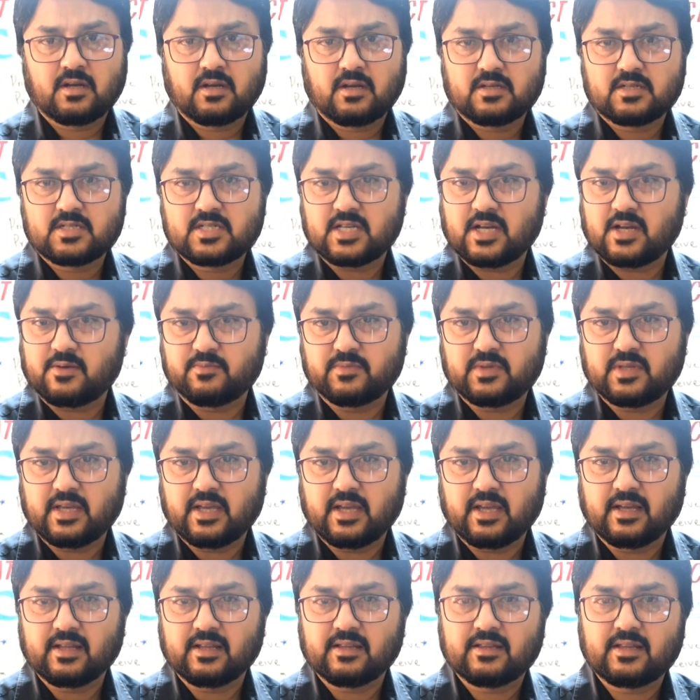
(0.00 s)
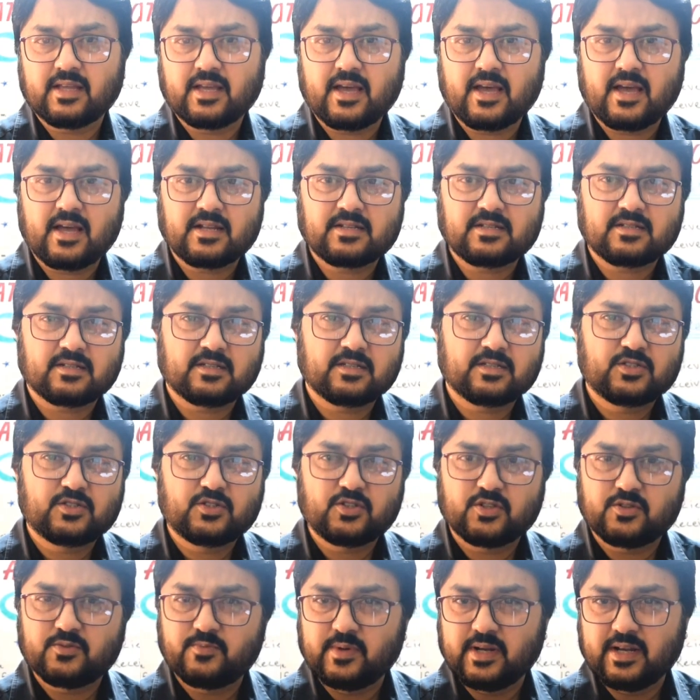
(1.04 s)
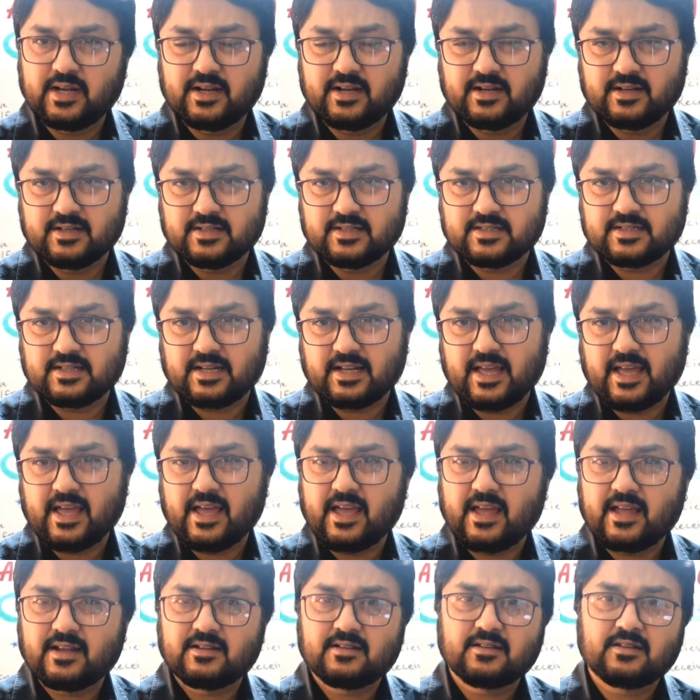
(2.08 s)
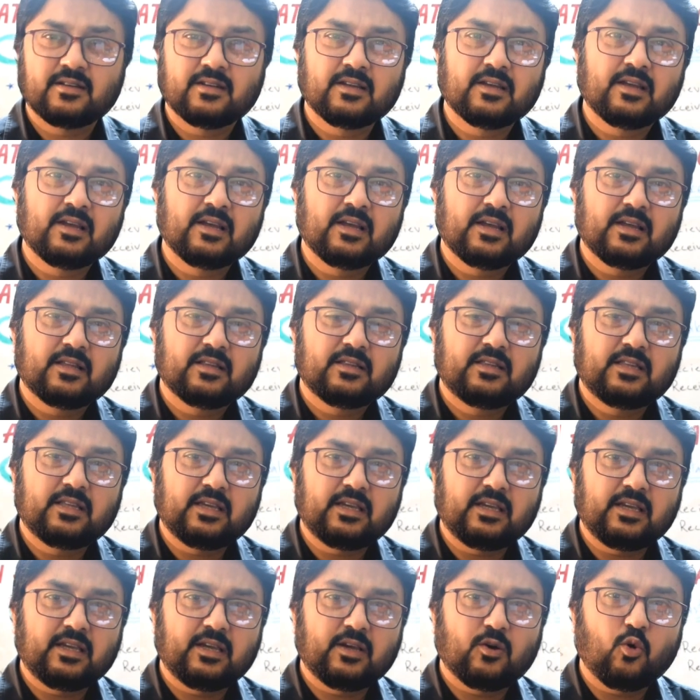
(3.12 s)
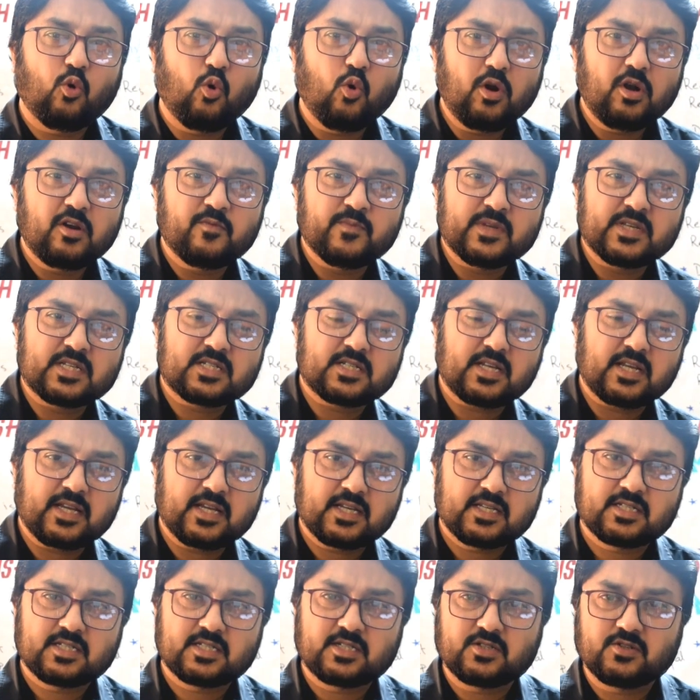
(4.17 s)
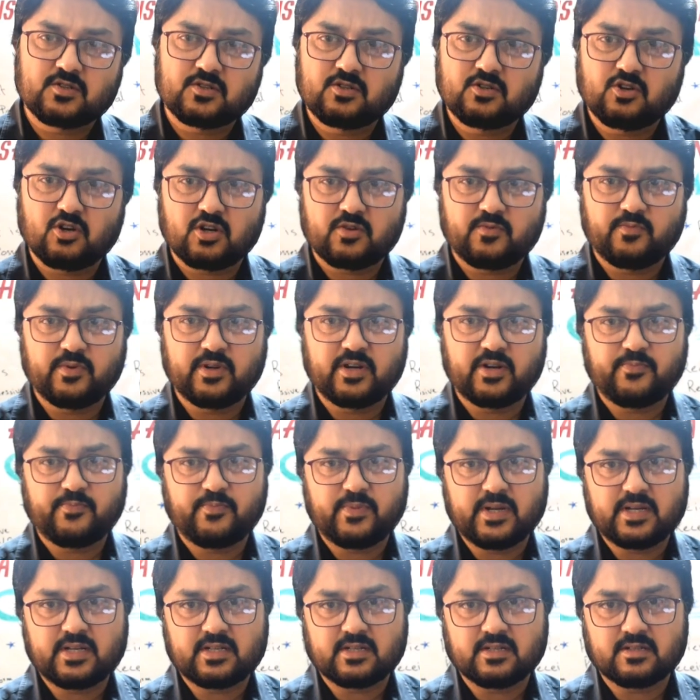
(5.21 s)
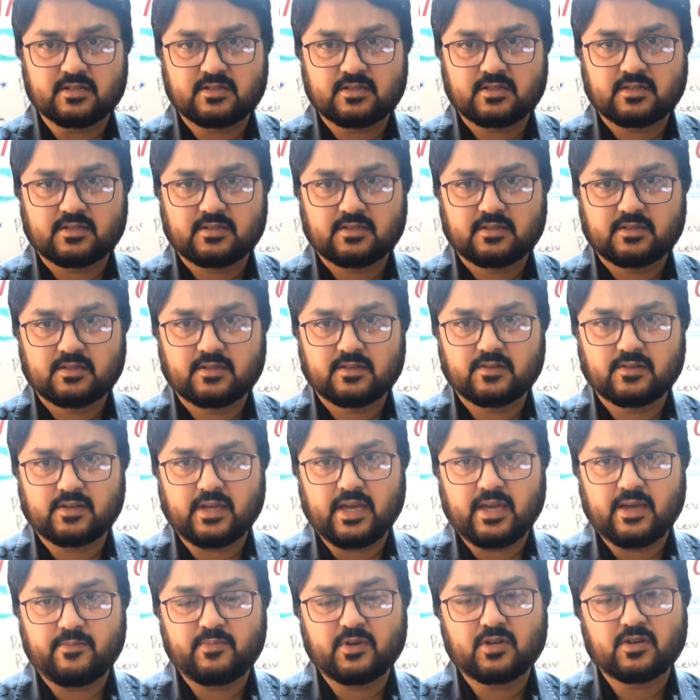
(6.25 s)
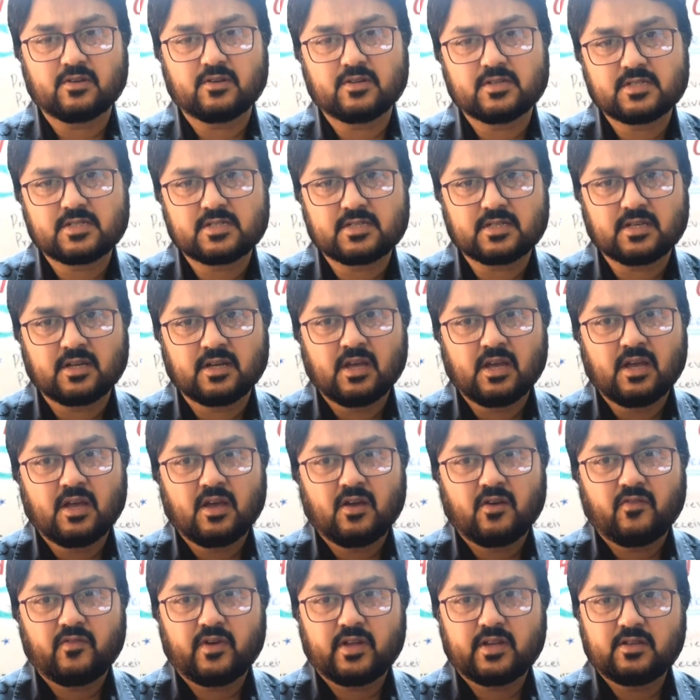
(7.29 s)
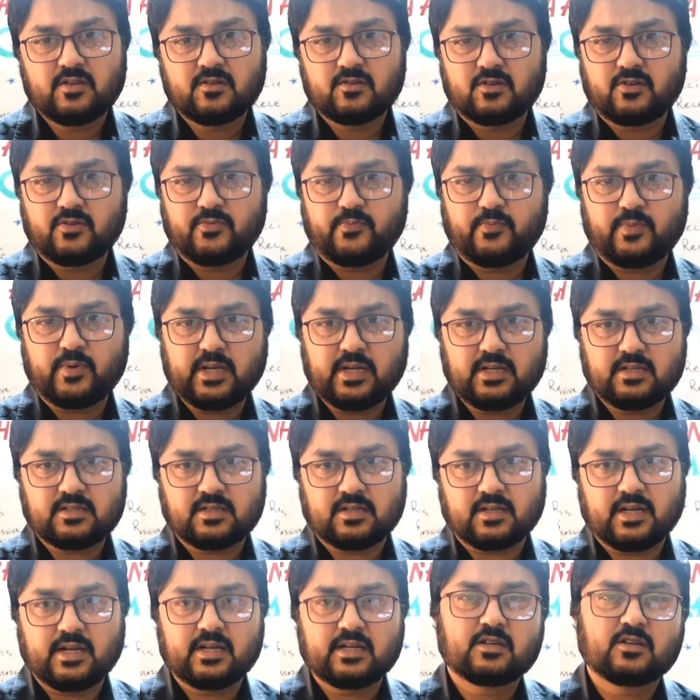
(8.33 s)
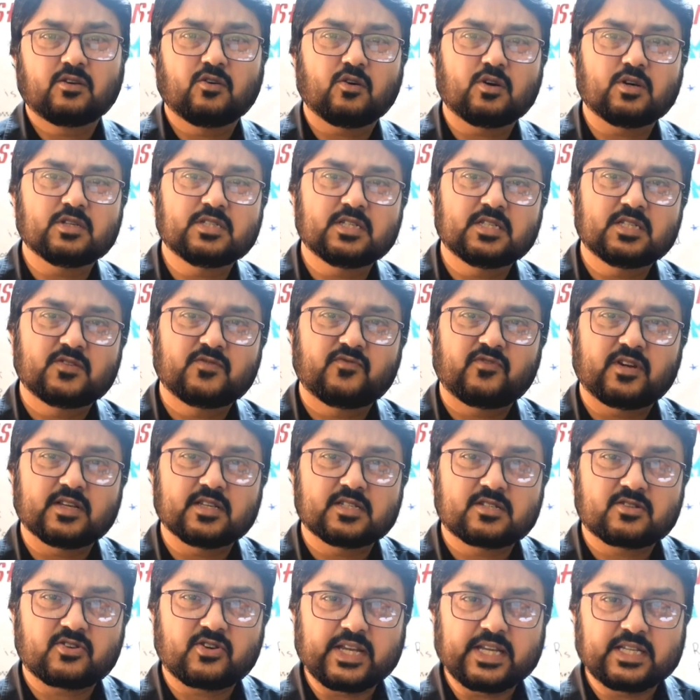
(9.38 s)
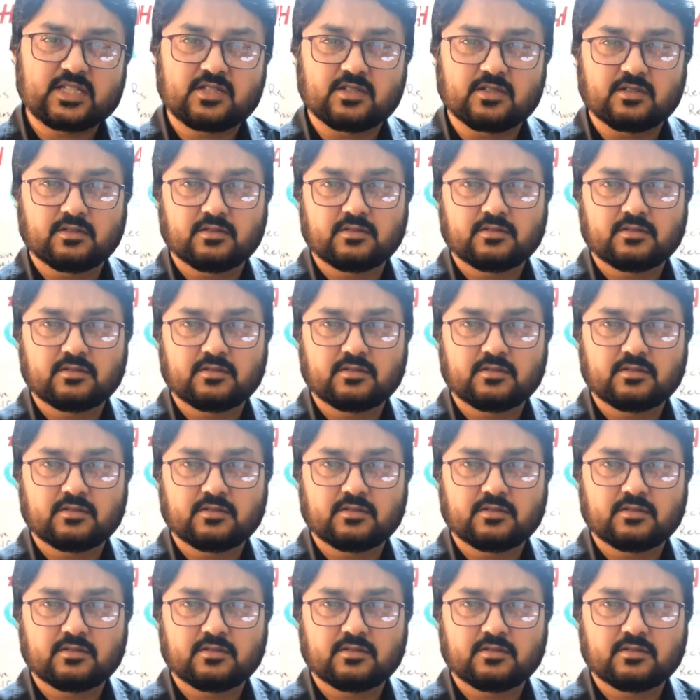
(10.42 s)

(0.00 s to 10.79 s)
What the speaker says: something, that should be learned, and the old mistakes should not be repeated. Okay, because when you repeat, it causes frustration.